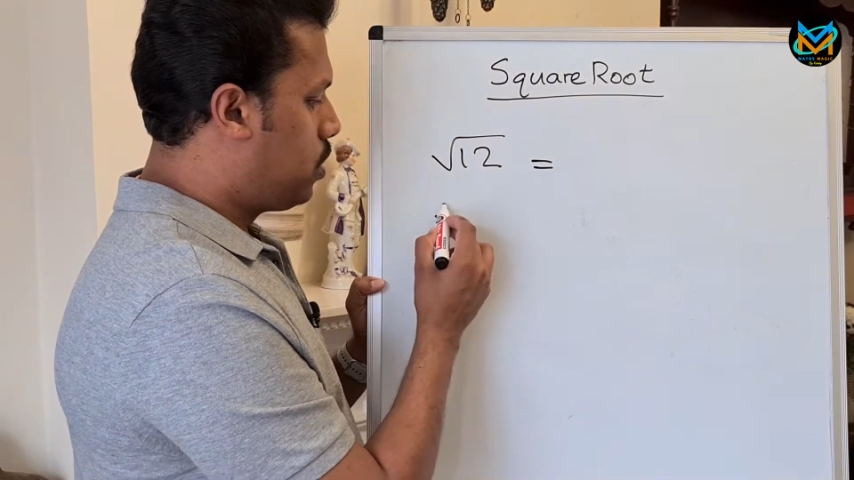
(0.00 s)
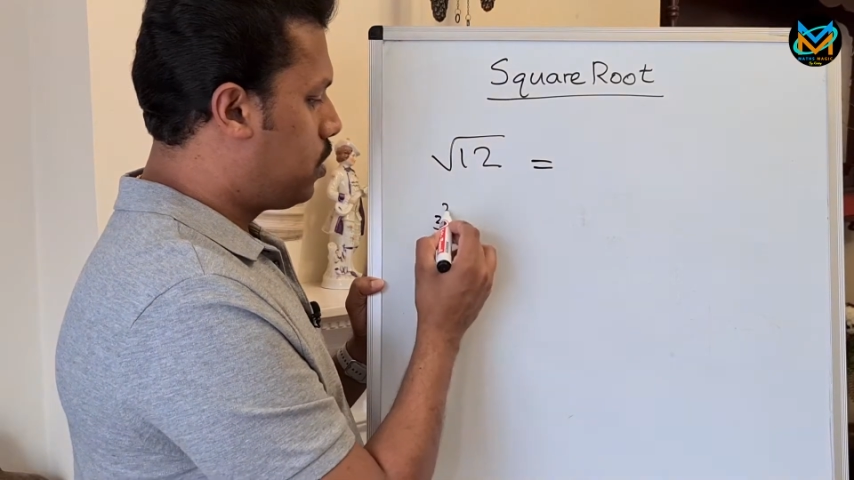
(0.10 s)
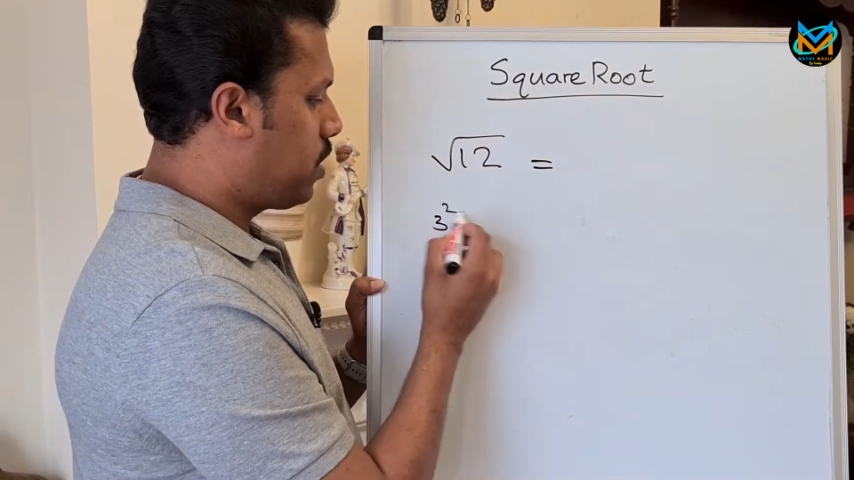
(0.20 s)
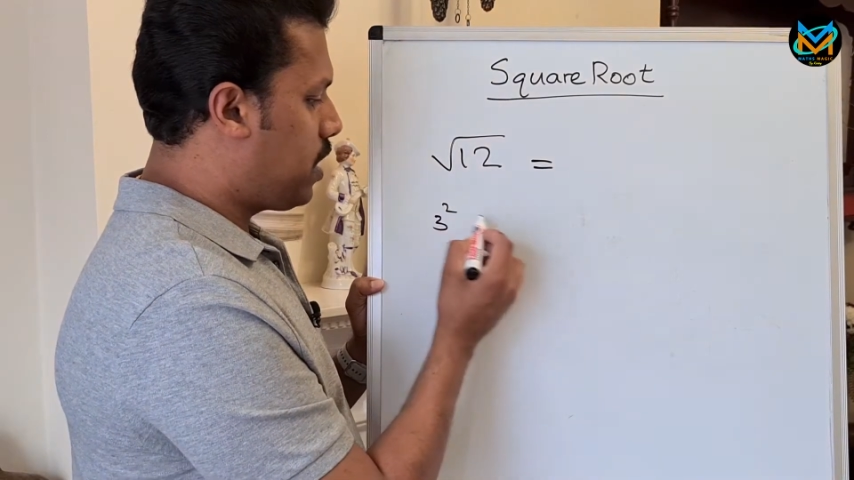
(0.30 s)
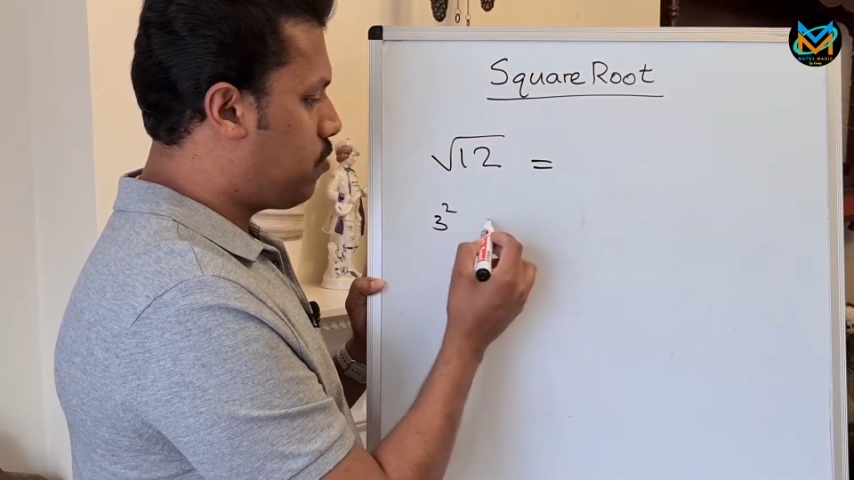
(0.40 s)

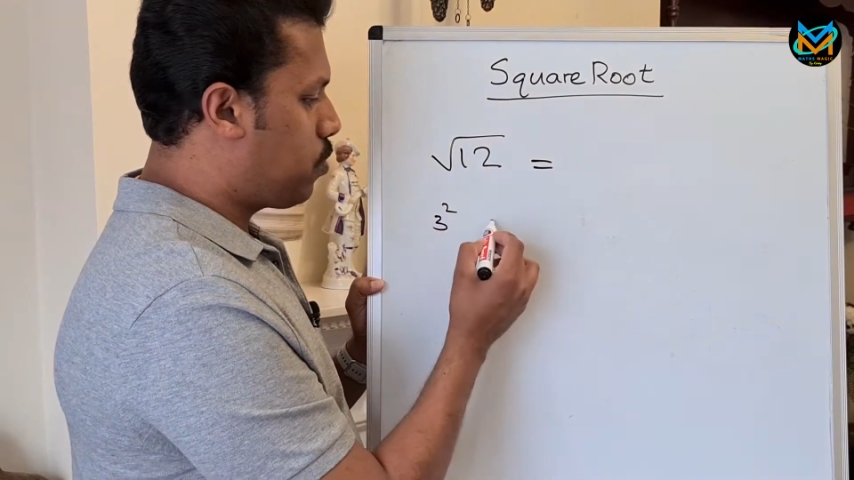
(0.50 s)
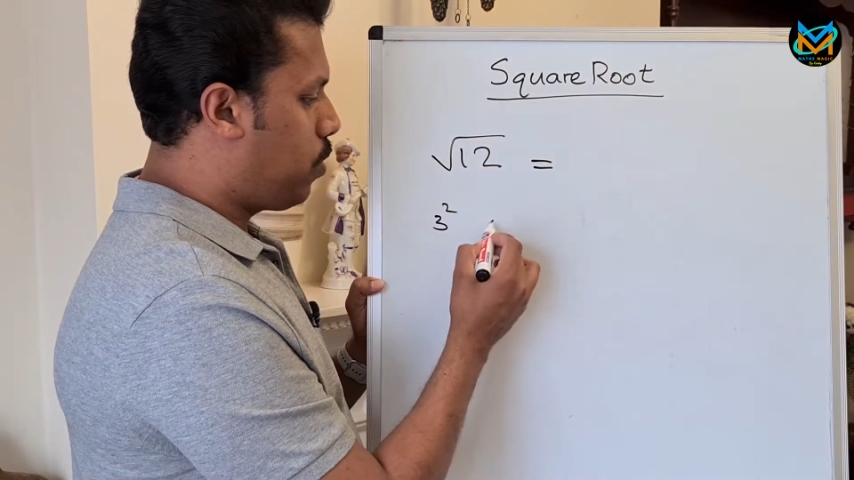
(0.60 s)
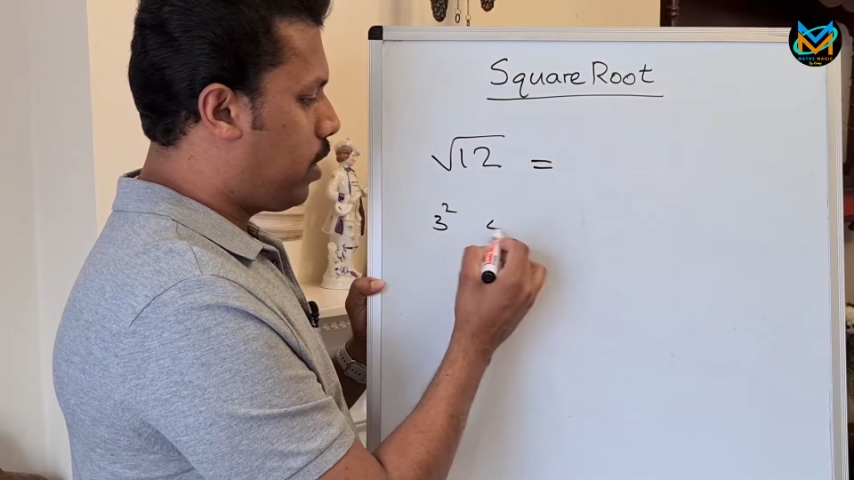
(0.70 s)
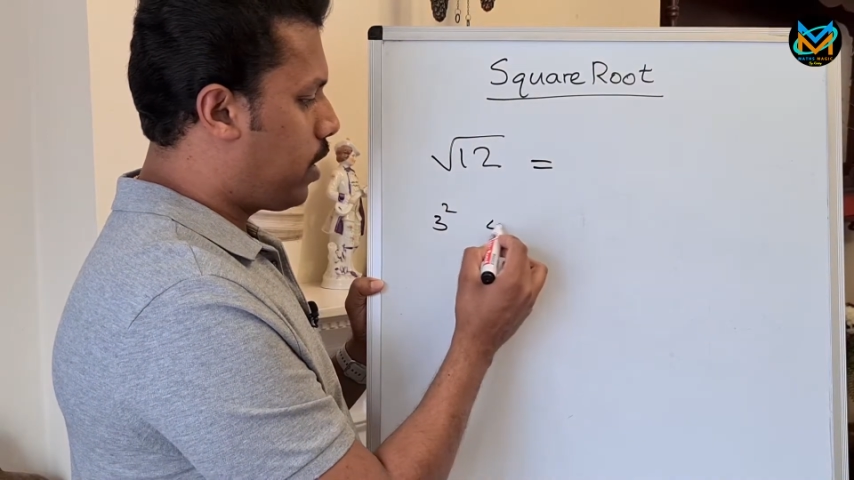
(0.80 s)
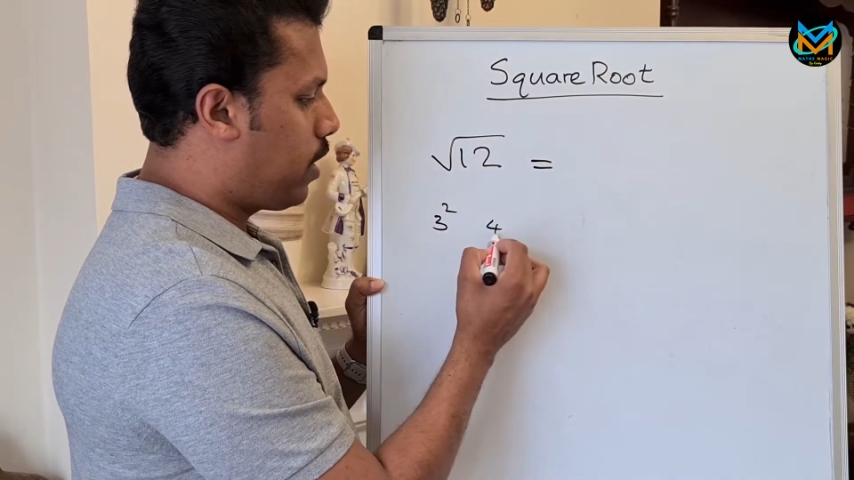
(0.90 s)
3
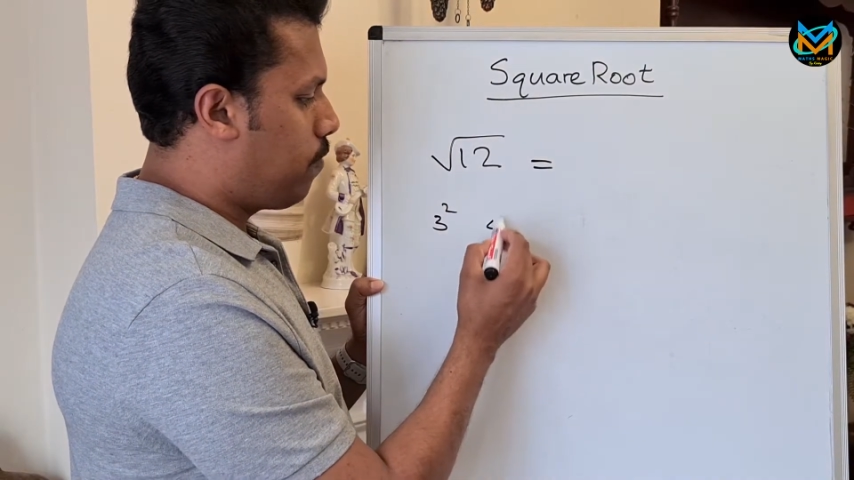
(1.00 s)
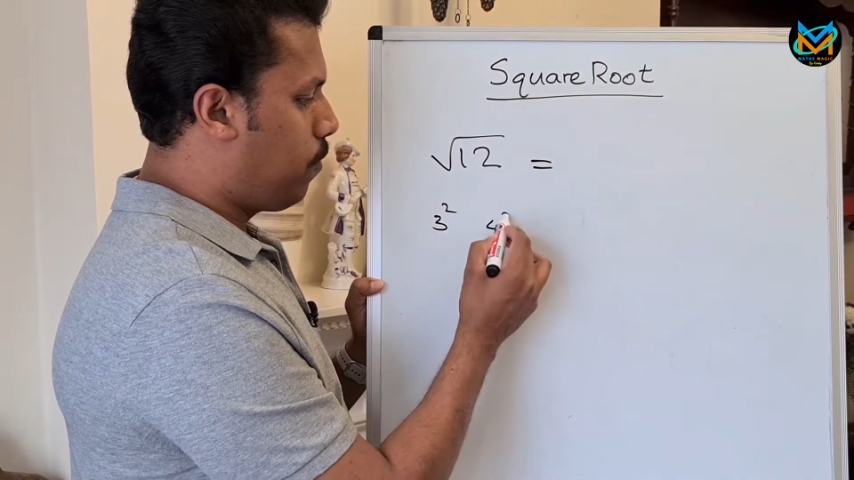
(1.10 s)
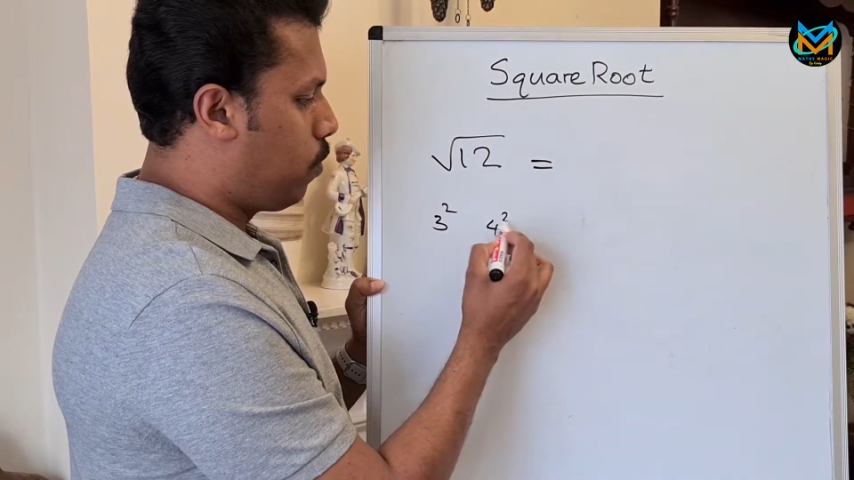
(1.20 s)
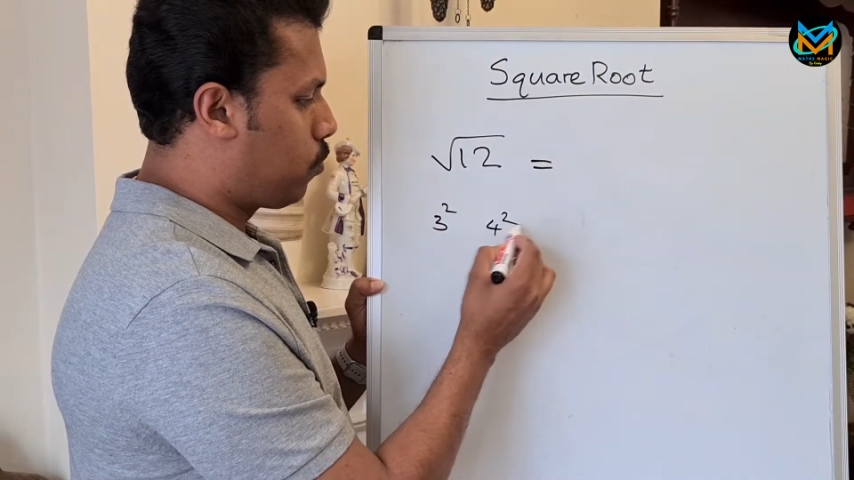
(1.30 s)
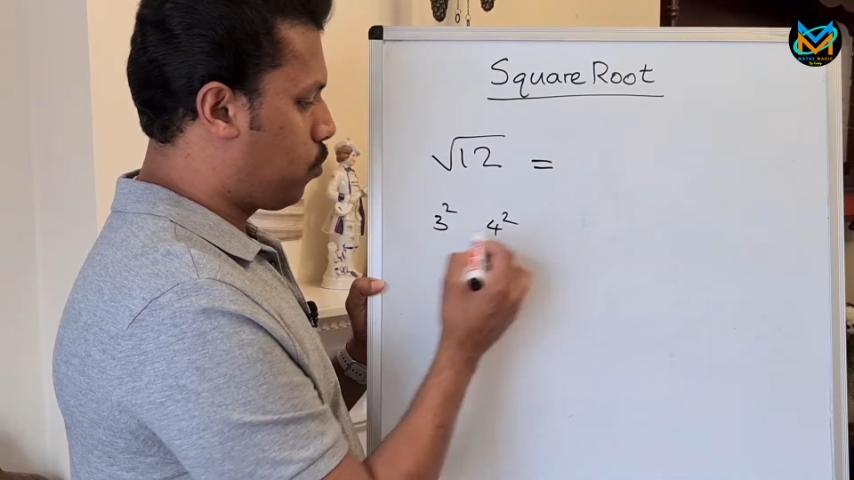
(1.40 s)
square and
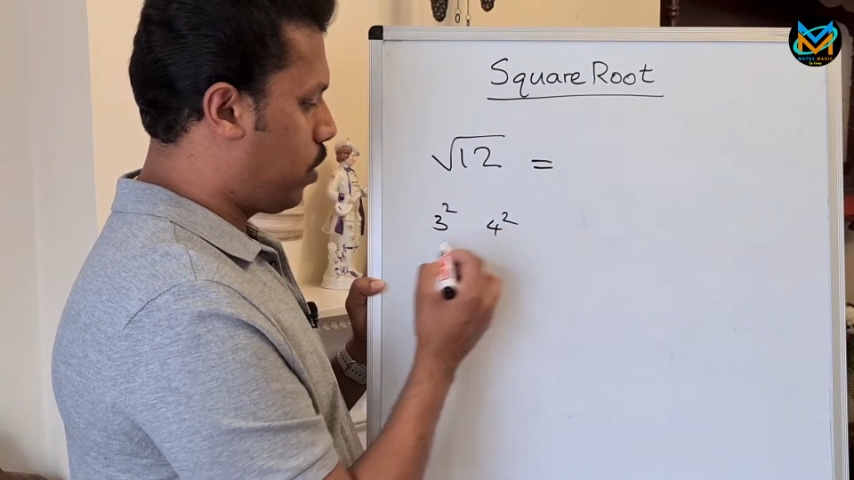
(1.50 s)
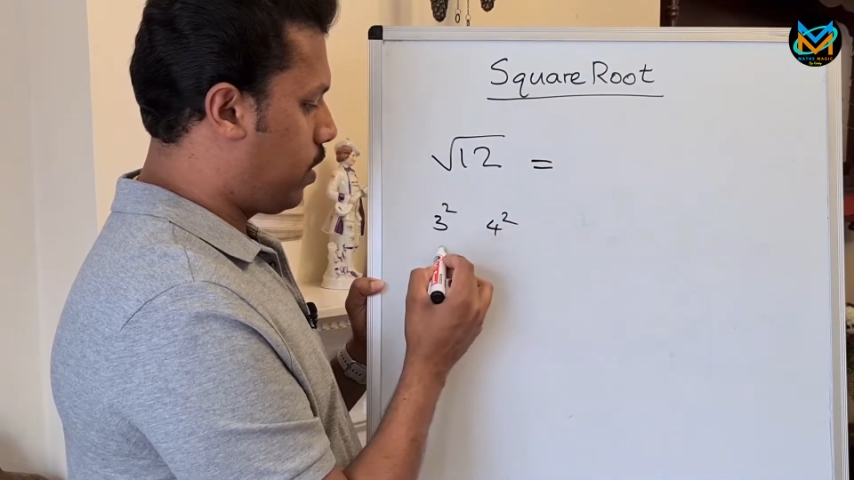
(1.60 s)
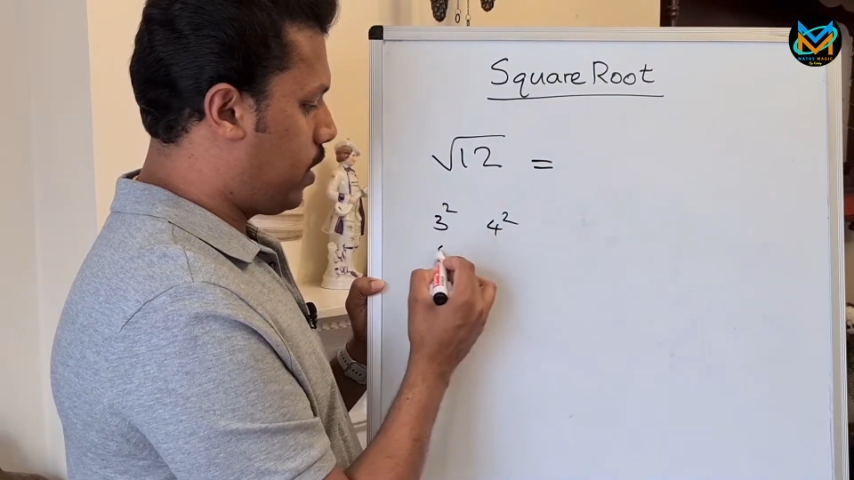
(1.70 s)
4 square,